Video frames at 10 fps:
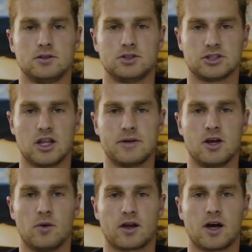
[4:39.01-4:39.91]
Just let me
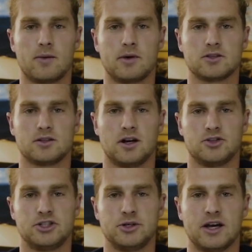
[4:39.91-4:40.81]
know in the comments, and I'll
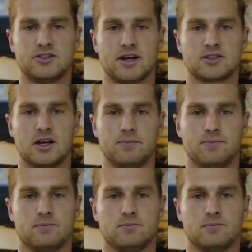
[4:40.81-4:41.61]
see you guys next time.